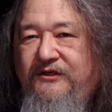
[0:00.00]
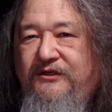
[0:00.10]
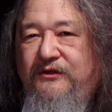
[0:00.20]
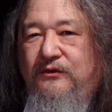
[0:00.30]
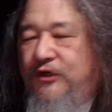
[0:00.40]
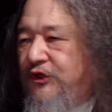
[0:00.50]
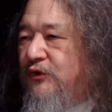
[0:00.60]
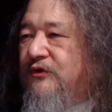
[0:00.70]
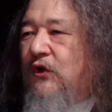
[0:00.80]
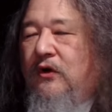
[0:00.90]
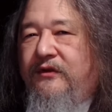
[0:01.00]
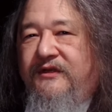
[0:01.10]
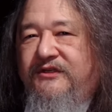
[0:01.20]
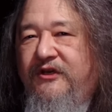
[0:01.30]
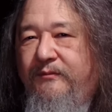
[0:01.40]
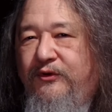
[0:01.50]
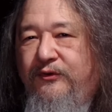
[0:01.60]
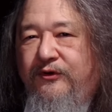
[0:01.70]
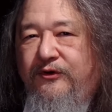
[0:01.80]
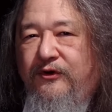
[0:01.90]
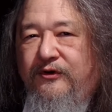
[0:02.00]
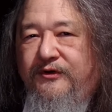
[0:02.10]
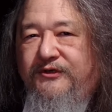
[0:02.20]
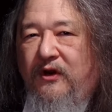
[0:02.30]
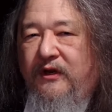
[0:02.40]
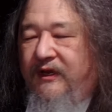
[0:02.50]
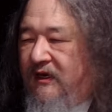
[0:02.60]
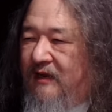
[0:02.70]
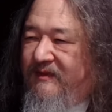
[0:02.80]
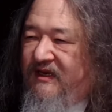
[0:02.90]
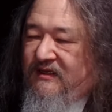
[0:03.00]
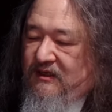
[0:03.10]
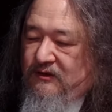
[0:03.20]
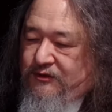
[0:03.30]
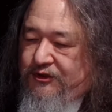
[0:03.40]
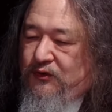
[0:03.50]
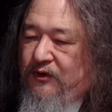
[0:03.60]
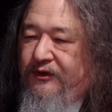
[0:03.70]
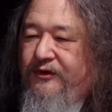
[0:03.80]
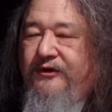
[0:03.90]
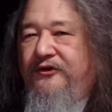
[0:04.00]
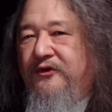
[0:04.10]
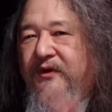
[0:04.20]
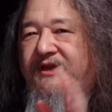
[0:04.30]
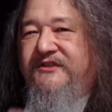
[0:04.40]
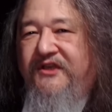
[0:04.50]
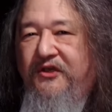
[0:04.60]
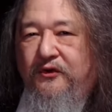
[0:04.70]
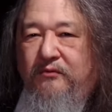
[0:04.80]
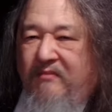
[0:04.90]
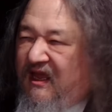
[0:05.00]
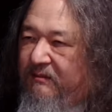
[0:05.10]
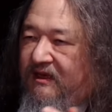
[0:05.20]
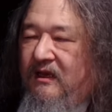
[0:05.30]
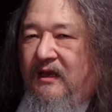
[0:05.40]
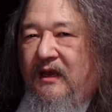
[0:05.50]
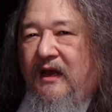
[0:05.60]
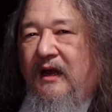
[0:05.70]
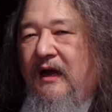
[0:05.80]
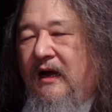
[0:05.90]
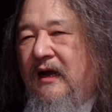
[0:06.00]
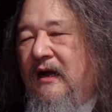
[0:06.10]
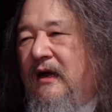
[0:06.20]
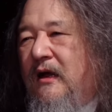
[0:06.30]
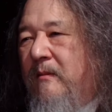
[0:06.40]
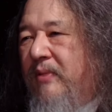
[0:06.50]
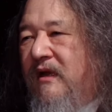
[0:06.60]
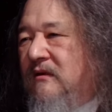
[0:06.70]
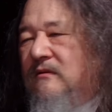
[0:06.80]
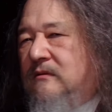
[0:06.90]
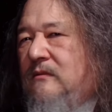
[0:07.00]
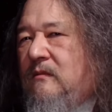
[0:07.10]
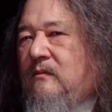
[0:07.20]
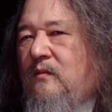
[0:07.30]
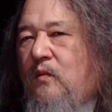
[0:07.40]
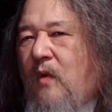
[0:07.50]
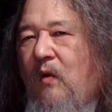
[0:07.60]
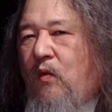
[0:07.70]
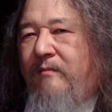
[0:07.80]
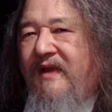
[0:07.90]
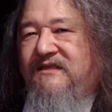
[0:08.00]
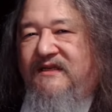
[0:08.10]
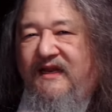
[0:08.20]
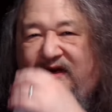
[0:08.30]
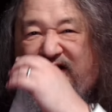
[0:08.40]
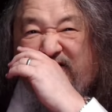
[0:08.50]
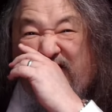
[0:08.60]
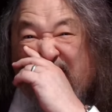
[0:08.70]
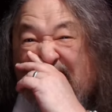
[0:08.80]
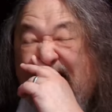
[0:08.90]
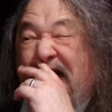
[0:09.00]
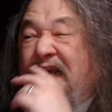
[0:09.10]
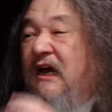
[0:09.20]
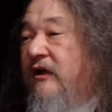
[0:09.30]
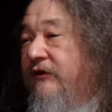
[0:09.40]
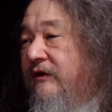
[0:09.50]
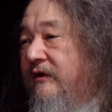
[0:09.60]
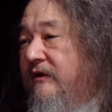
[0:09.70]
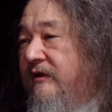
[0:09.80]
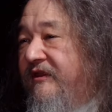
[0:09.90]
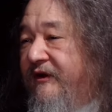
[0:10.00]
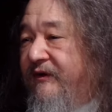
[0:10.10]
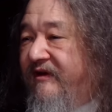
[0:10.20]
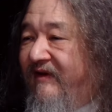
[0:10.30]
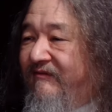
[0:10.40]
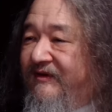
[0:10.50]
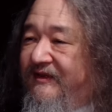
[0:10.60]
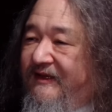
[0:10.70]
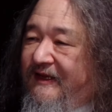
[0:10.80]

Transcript: to use all this computer nerd jargon. I mean, you know, sure, you can do it. It's cute, maybe. Uh, uh, but what, what makes it any different than any other theory of everything?